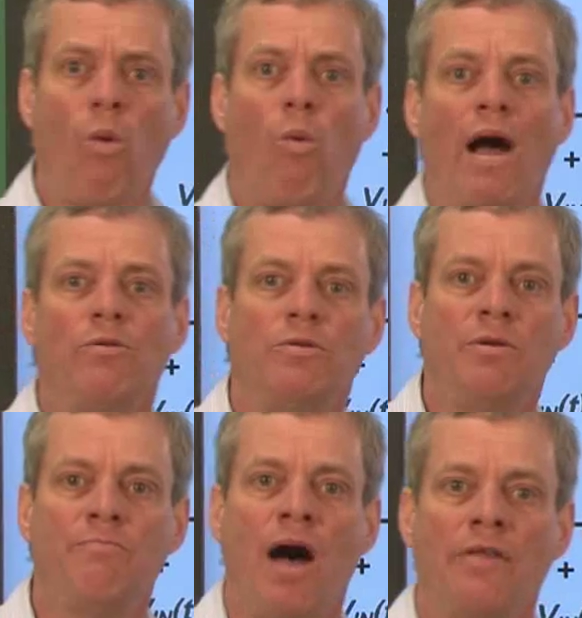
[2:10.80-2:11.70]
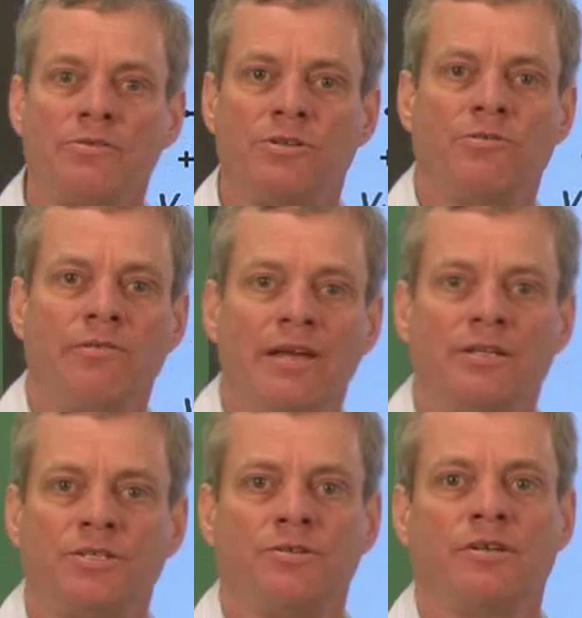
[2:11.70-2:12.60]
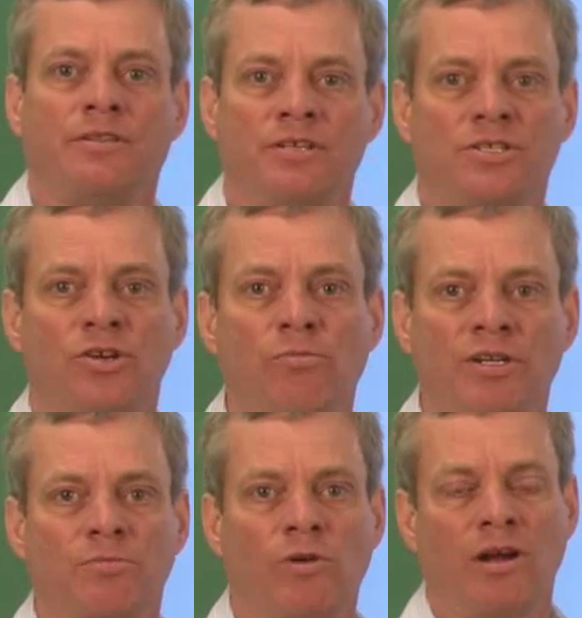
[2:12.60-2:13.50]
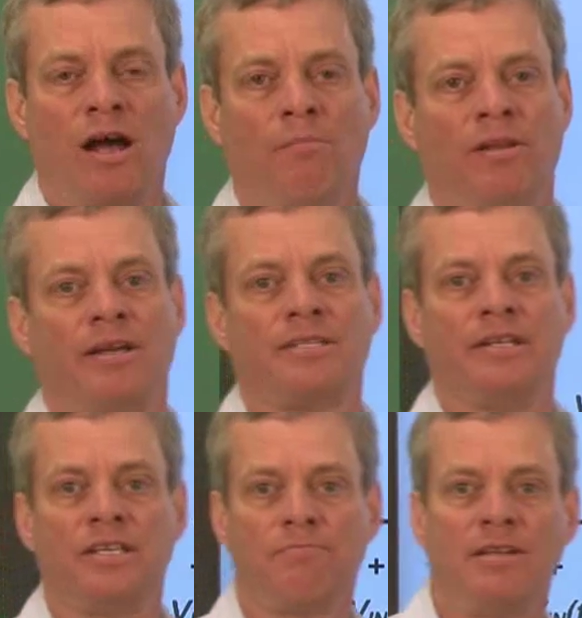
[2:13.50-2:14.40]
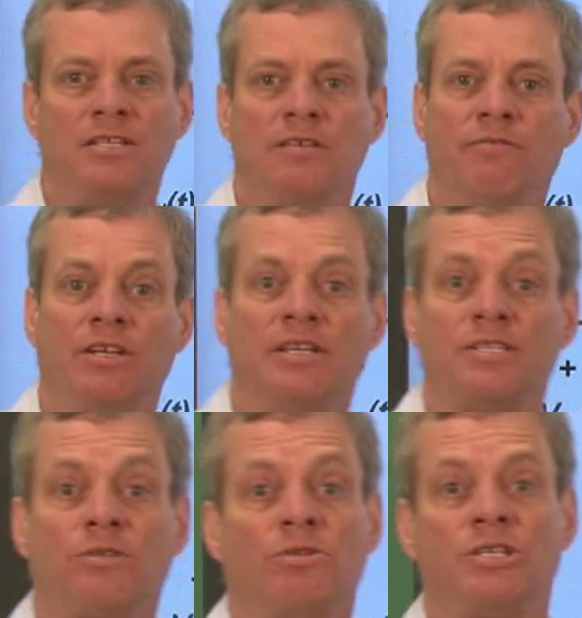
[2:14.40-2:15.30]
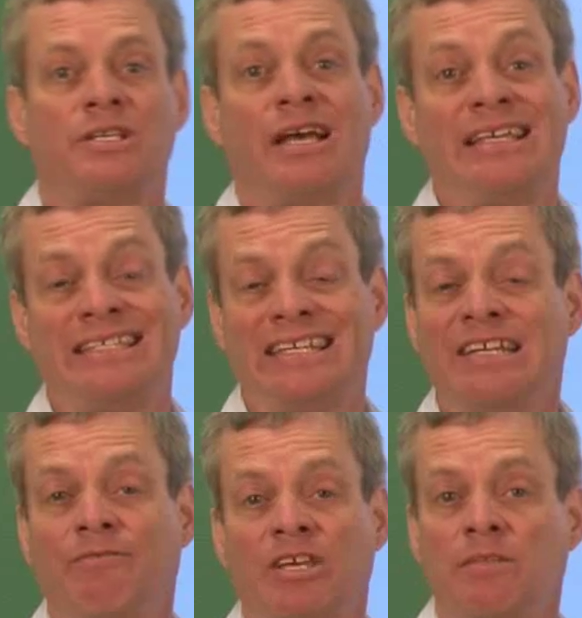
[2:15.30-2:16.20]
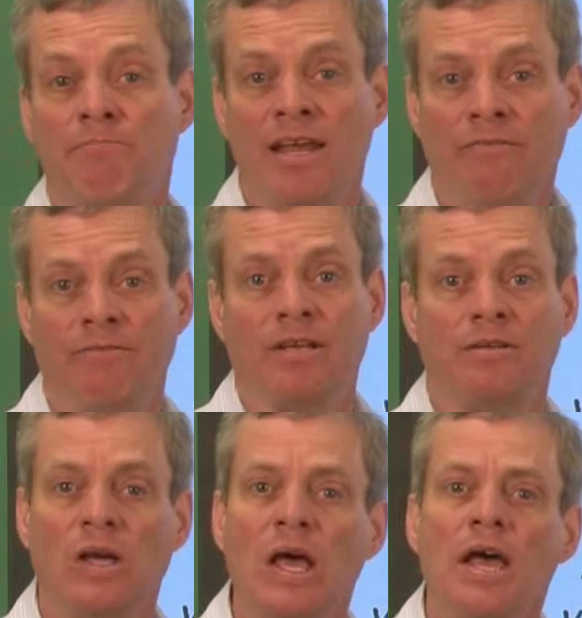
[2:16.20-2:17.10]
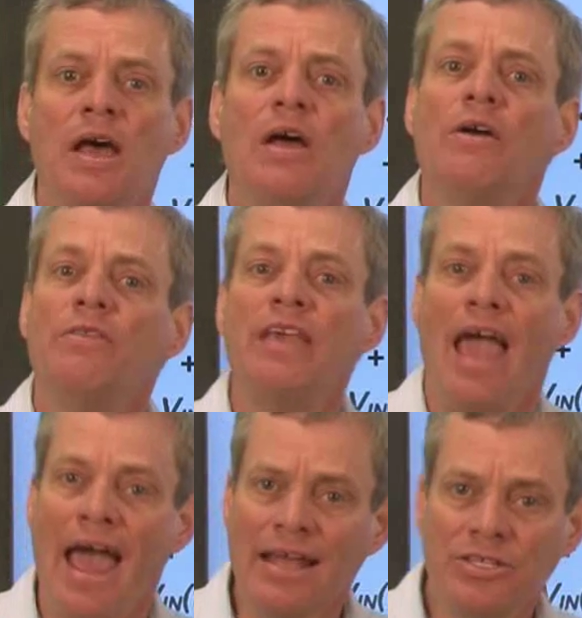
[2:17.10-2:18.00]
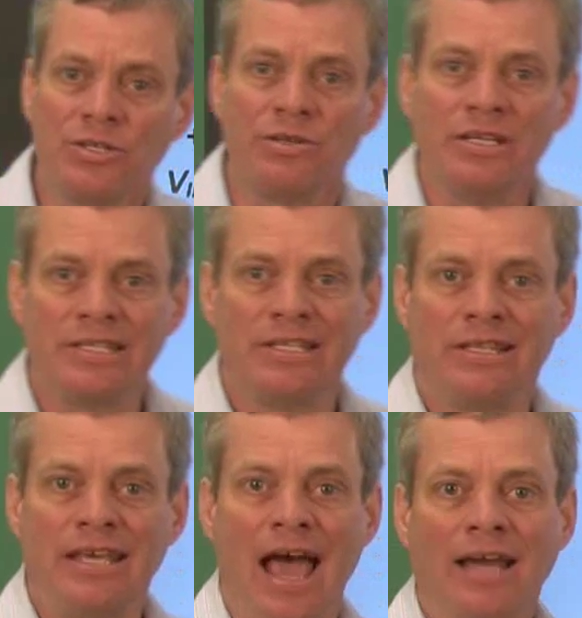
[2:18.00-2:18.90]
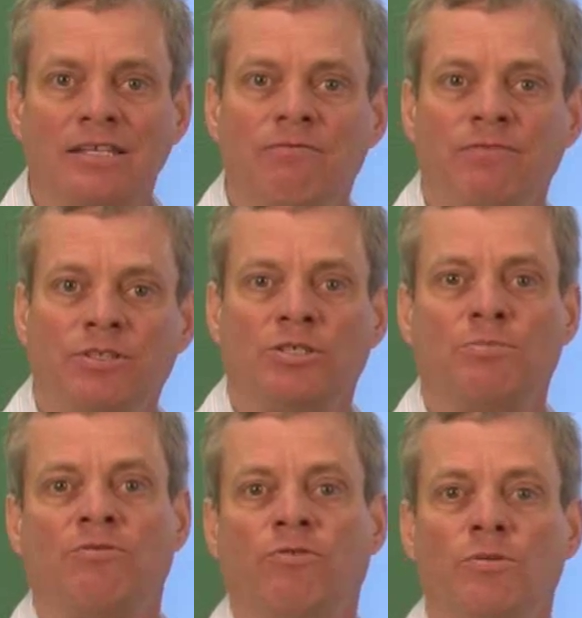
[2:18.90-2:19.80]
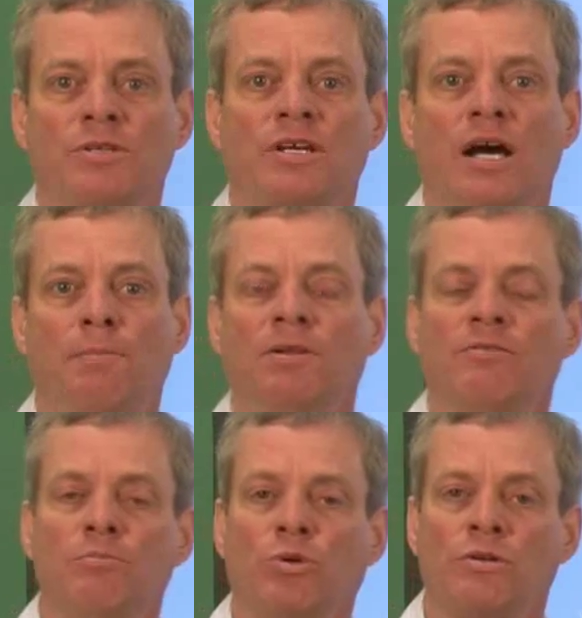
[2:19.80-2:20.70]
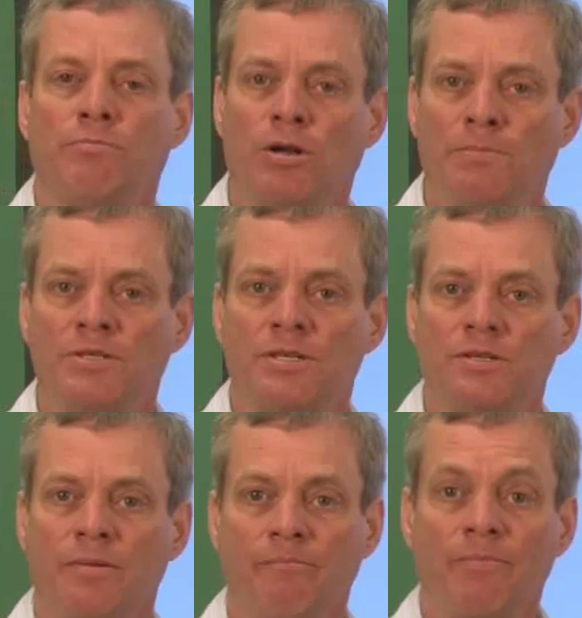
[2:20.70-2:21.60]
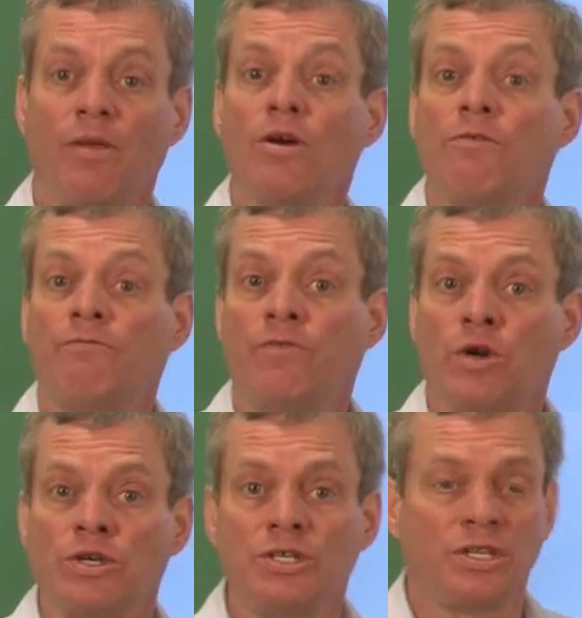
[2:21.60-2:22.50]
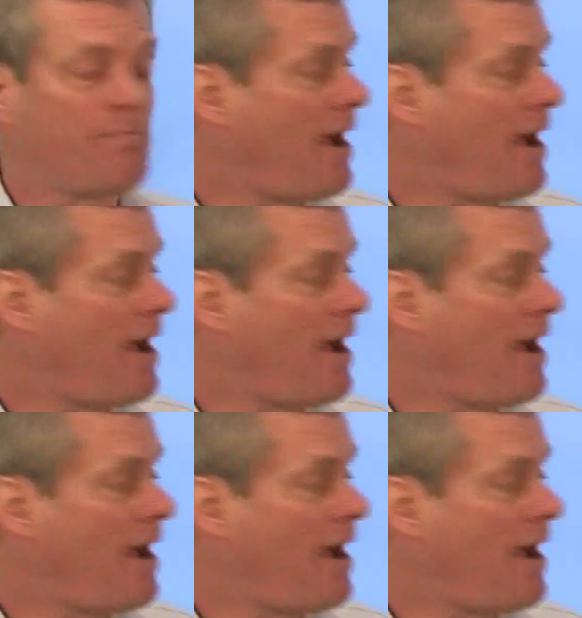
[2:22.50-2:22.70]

Why would we bother to create a circuit that's so much more complex and expensive unless there was a significant benefit? The answer is that the active filter performs a couple of important purposes. First, the